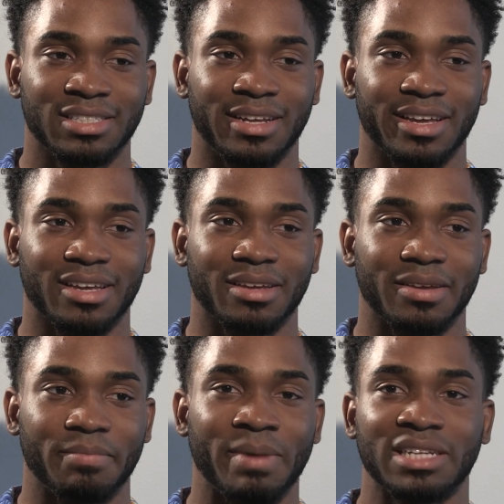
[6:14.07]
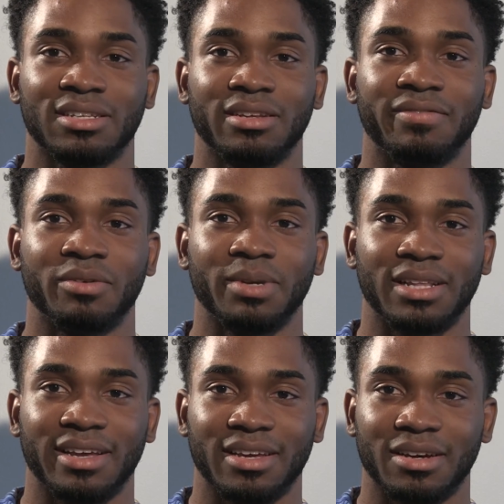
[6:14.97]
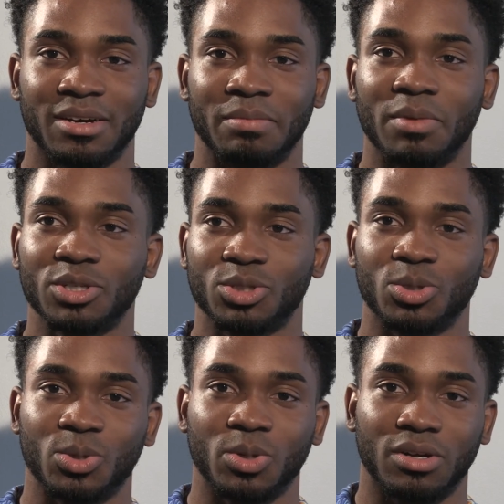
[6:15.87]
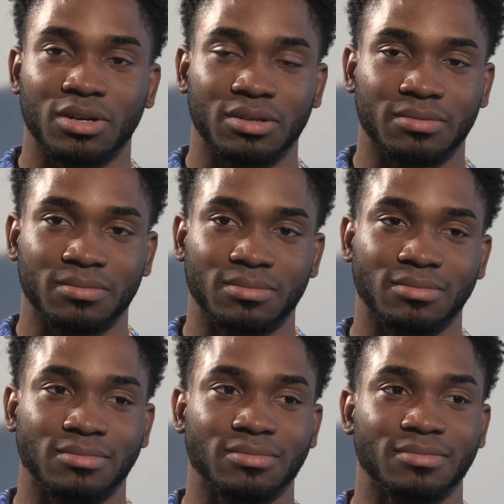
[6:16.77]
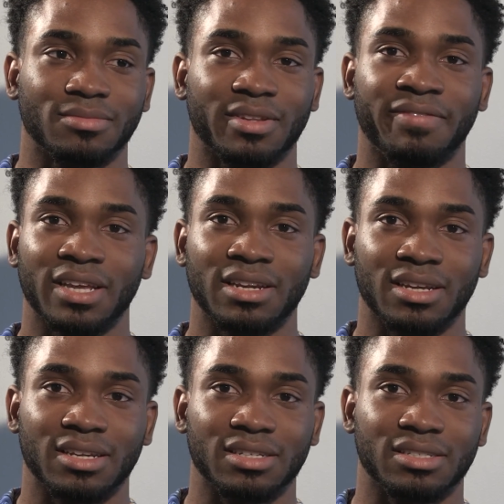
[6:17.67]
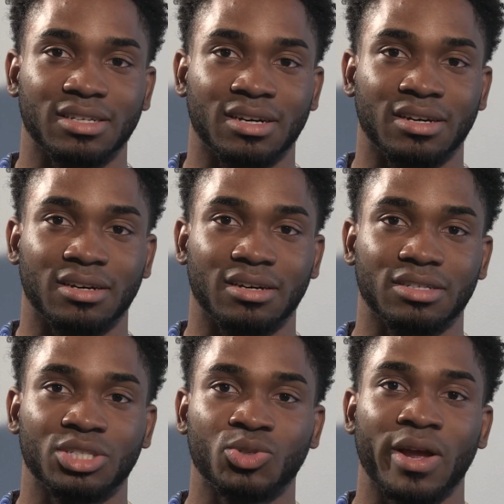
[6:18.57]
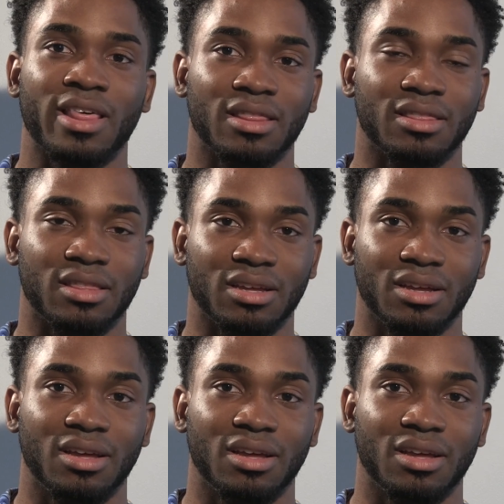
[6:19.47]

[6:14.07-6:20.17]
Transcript: like masculine for me, like muscle, fitness, strength.